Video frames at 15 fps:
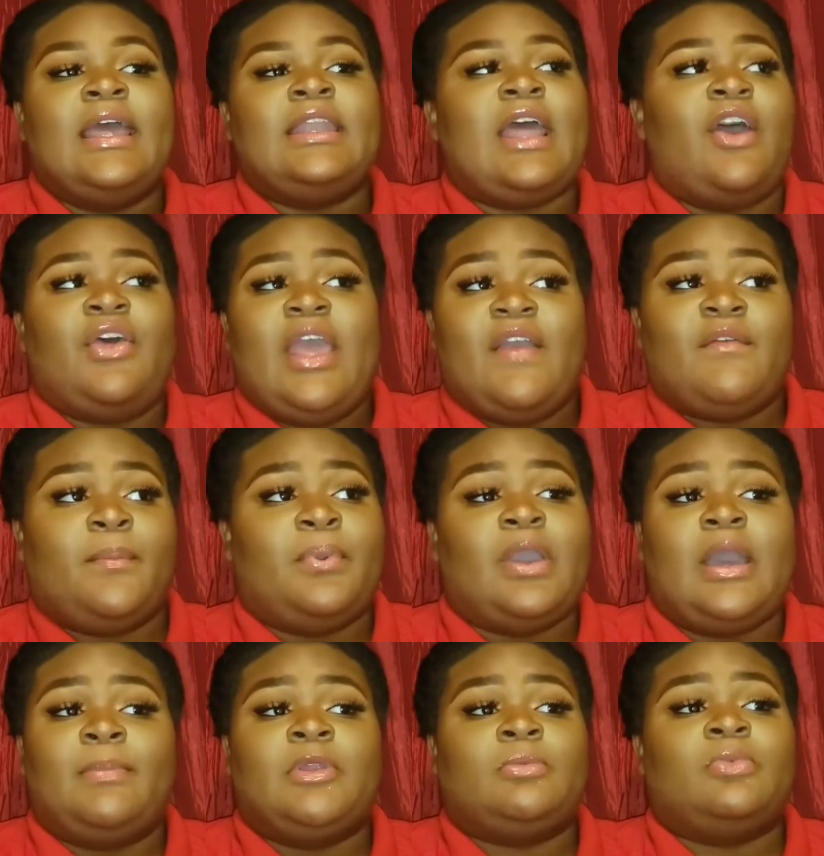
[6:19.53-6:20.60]
Now, I don't have a
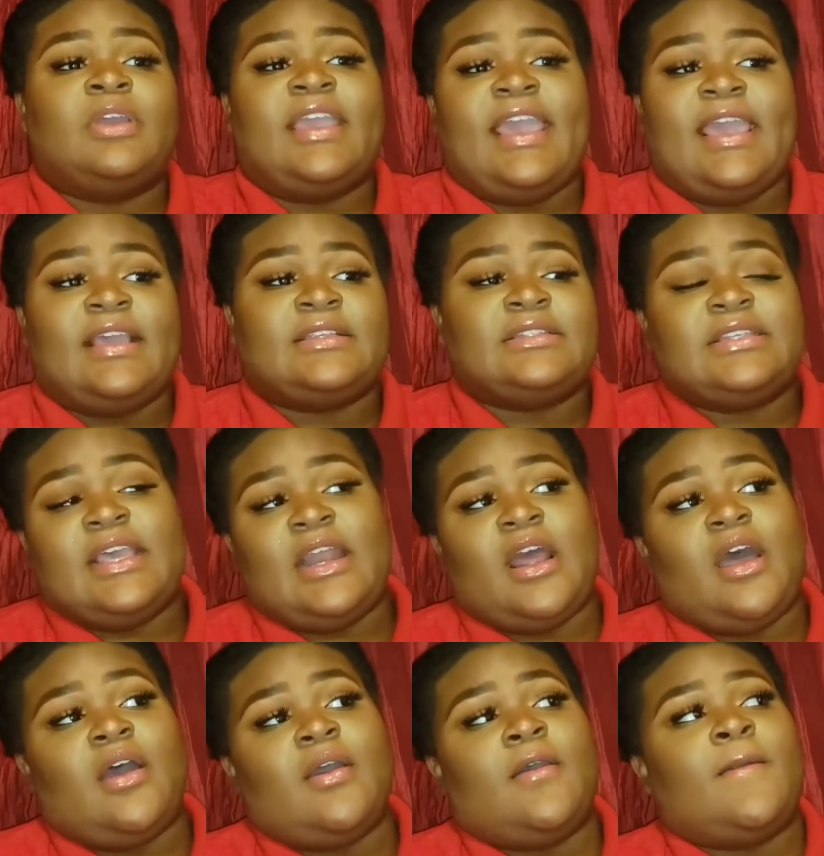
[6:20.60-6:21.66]
problem with cats at
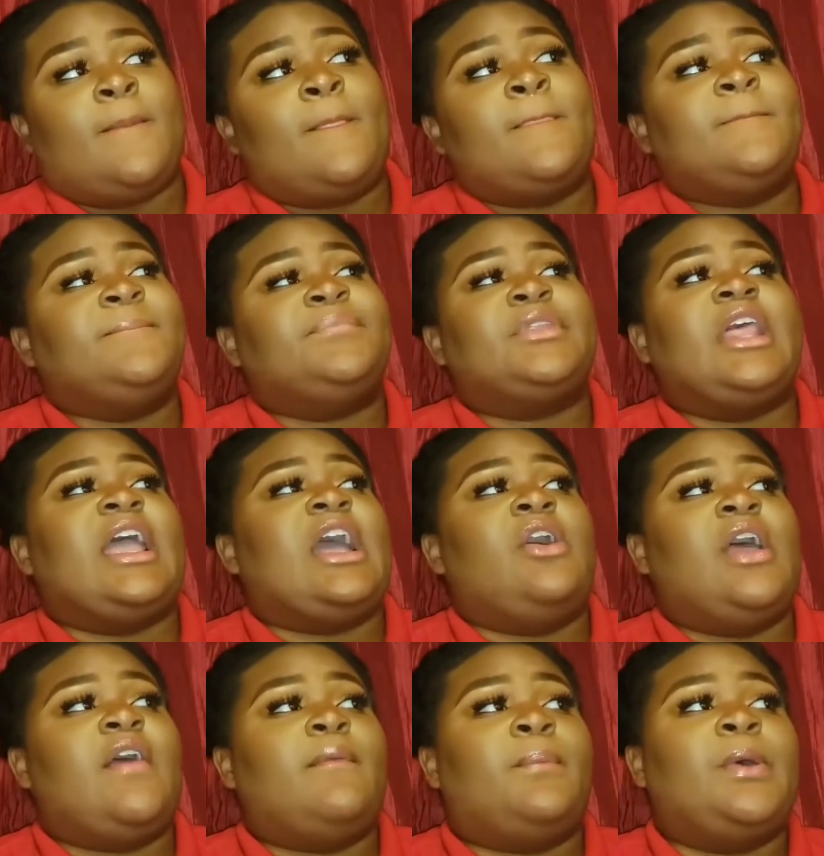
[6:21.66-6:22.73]
all. Like, I don't
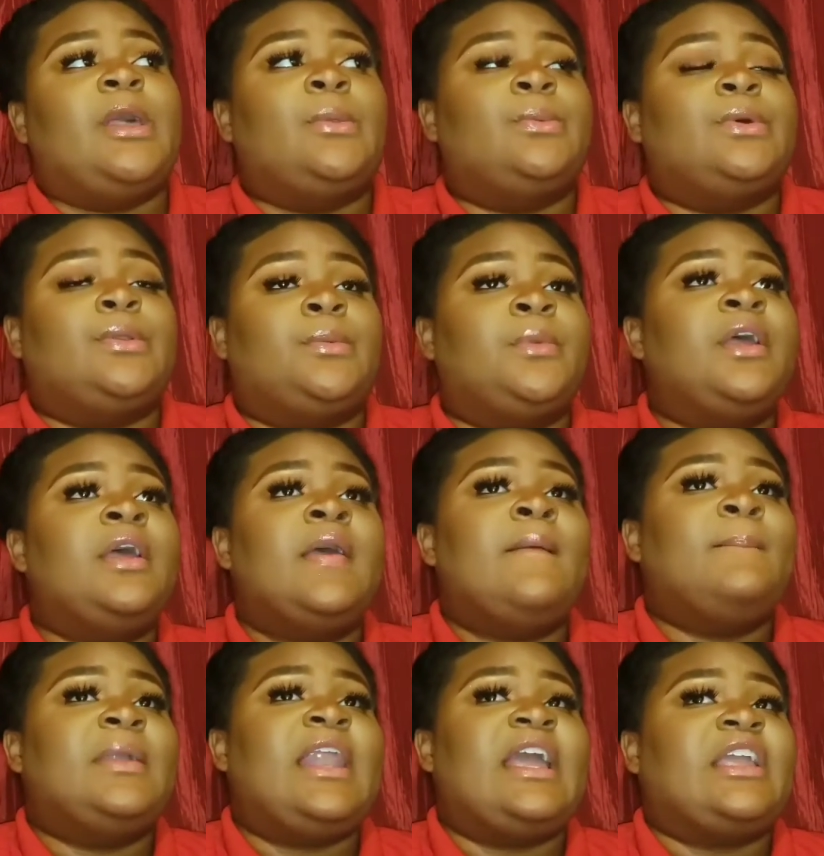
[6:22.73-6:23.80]
have a problem with them.
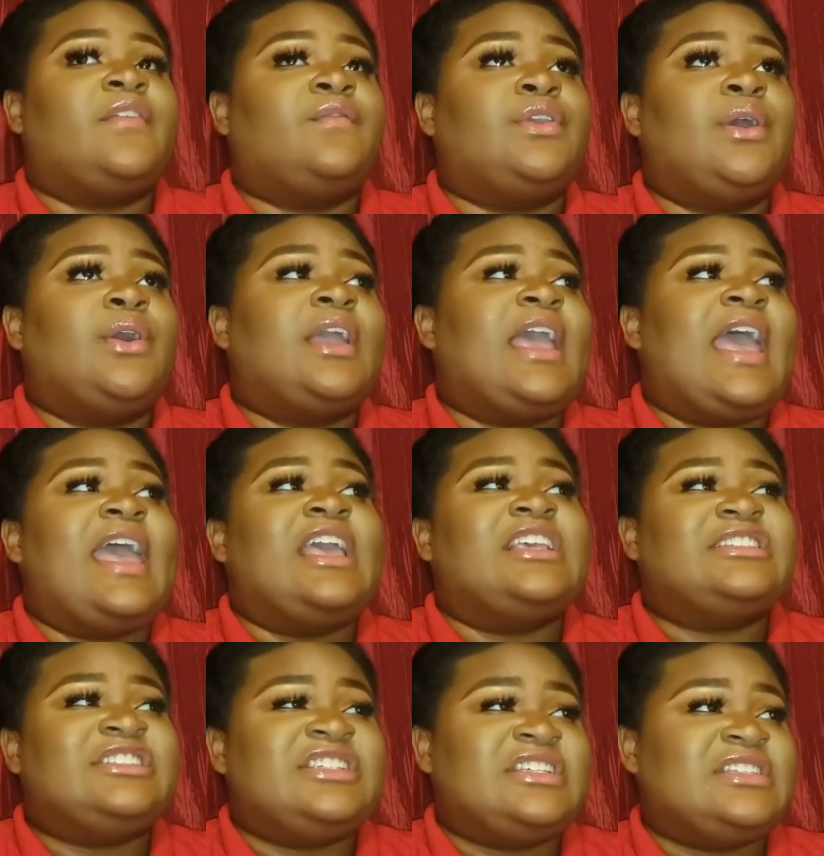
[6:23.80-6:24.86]
But, like, if your cat
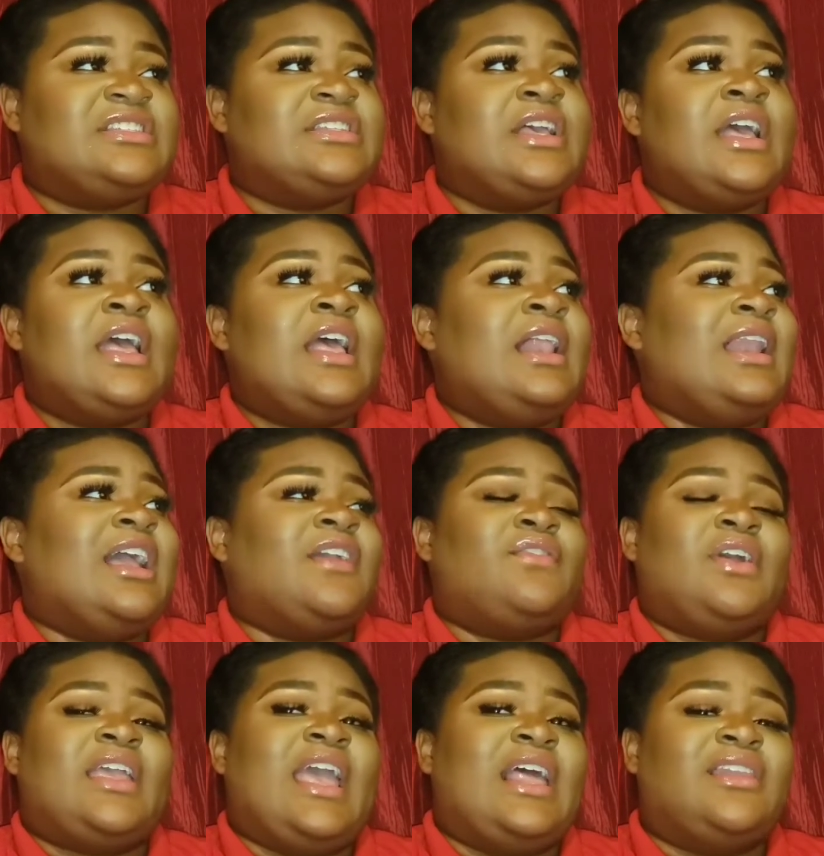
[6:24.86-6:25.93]
is just, like, if
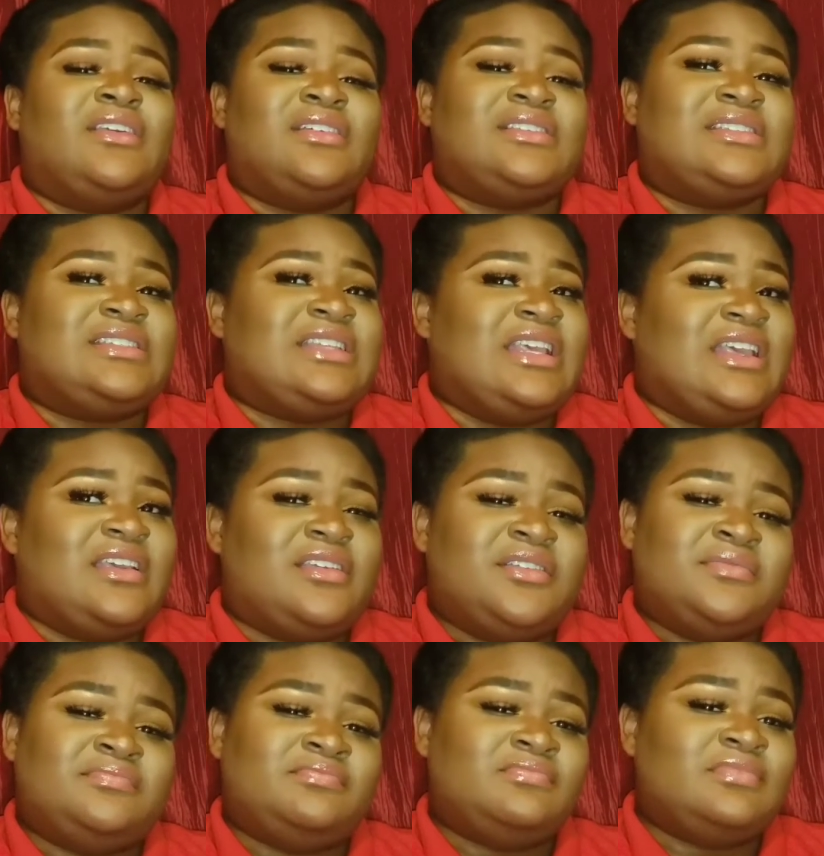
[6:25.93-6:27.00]
your cat looks sick
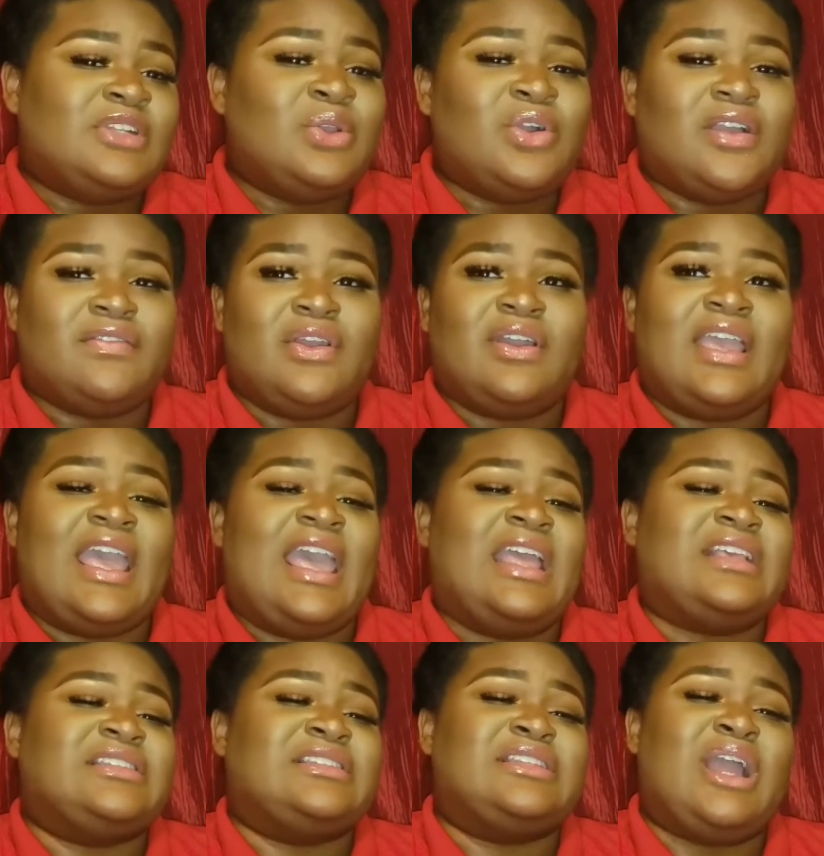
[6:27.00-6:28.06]
or if your cat
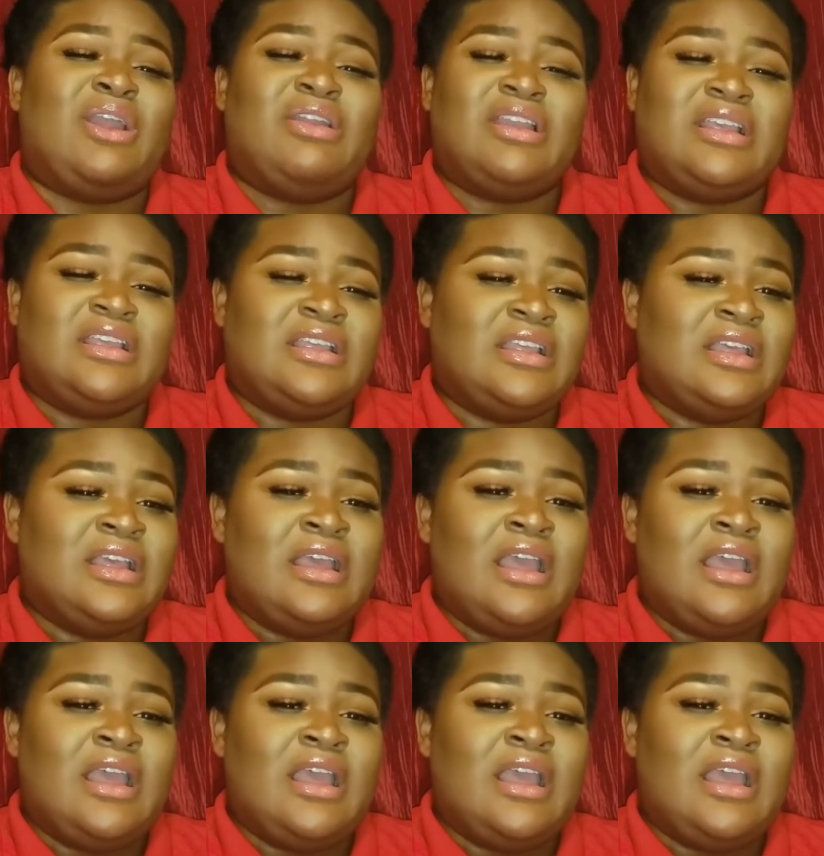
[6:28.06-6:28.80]
is dirty